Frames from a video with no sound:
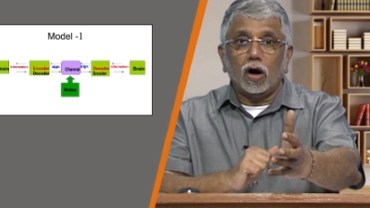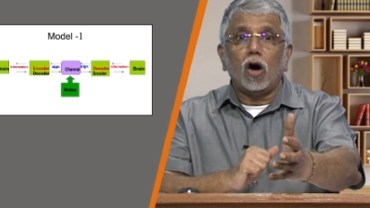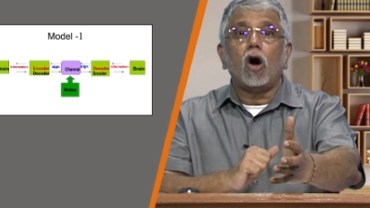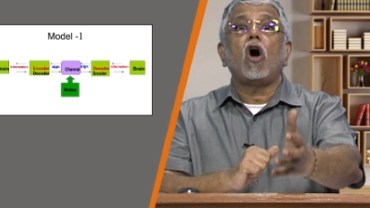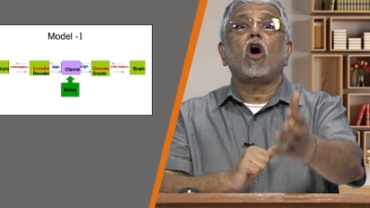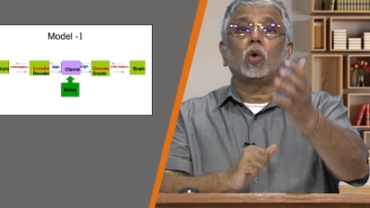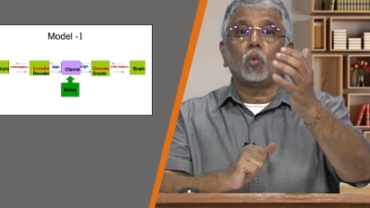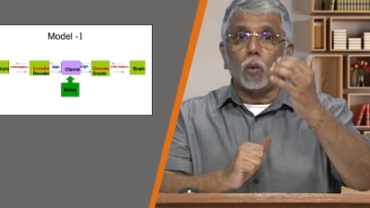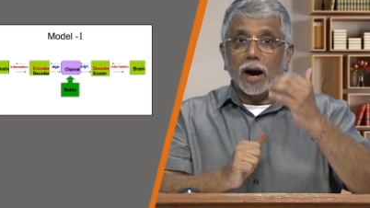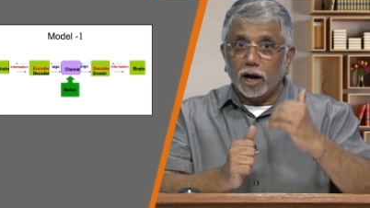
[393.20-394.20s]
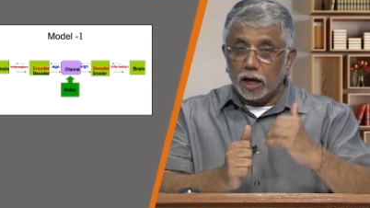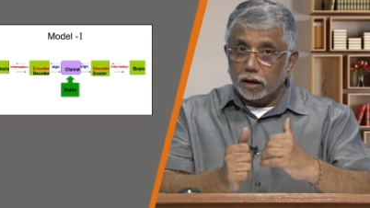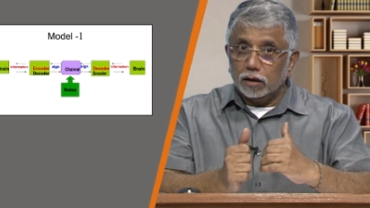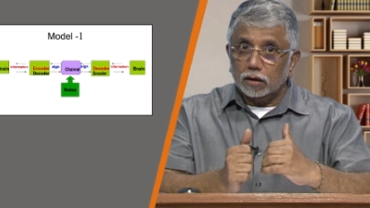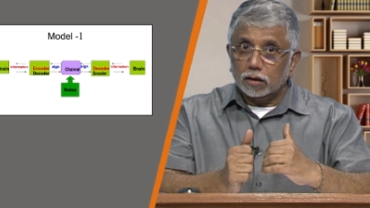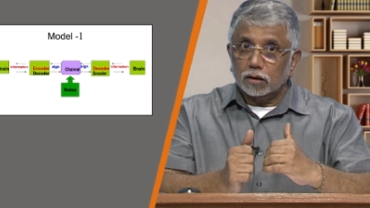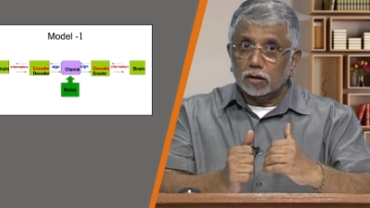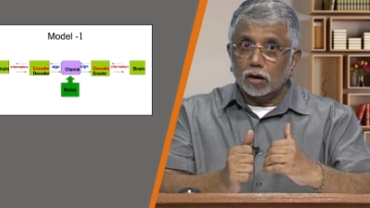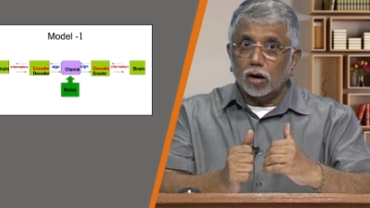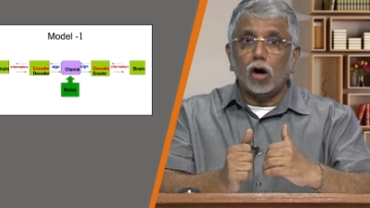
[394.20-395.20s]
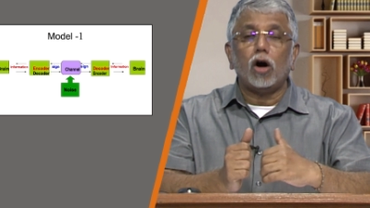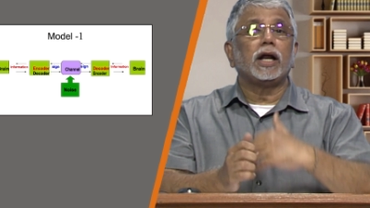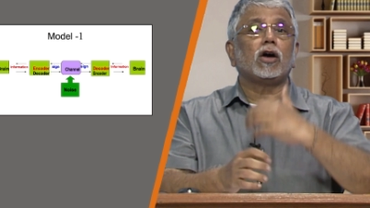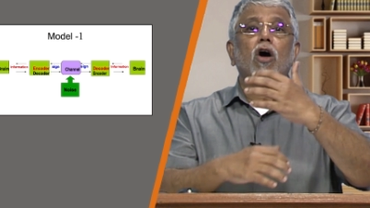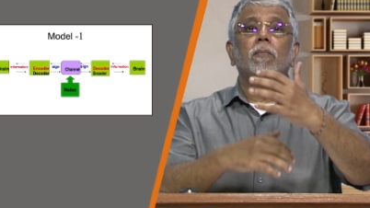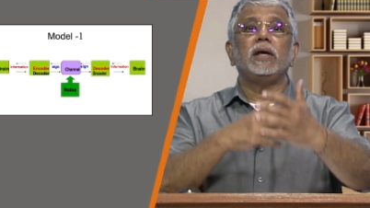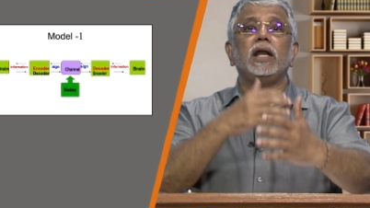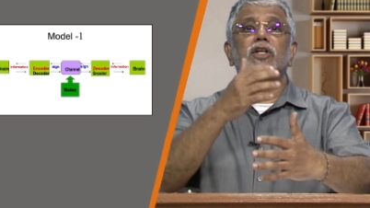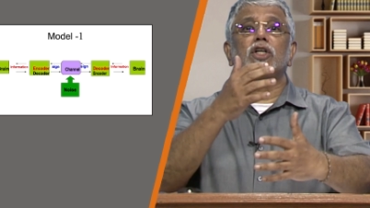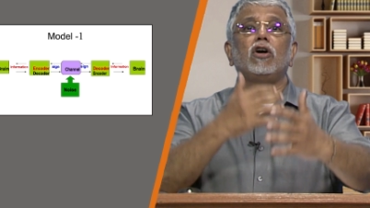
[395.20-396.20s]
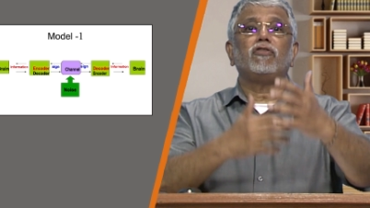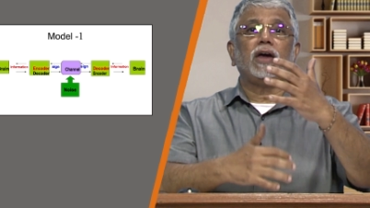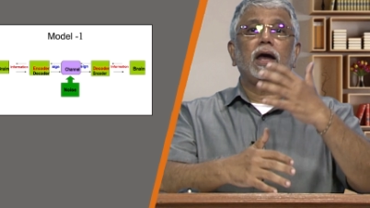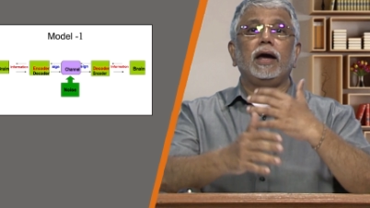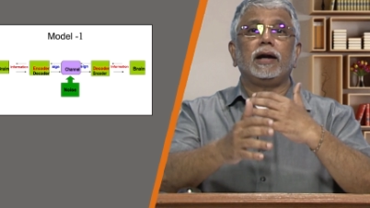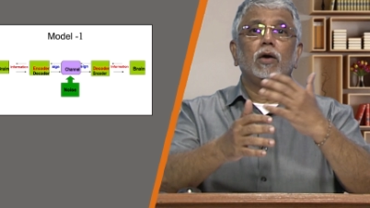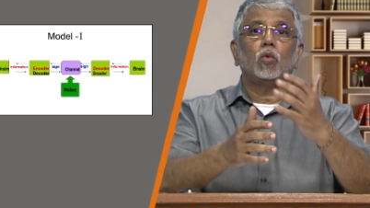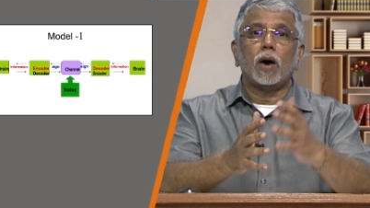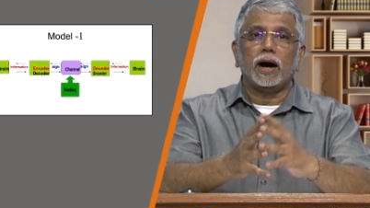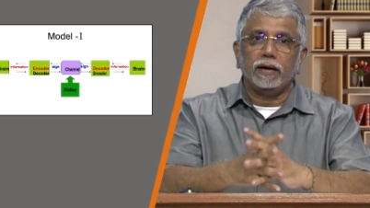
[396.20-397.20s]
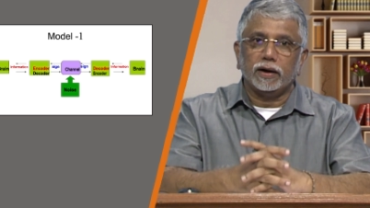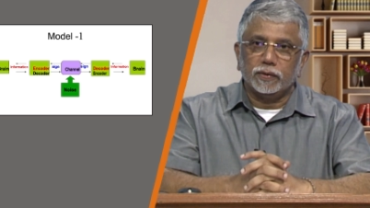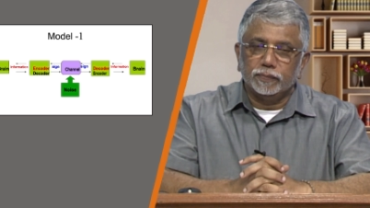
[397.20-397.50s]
or wire or a combination of air and wire.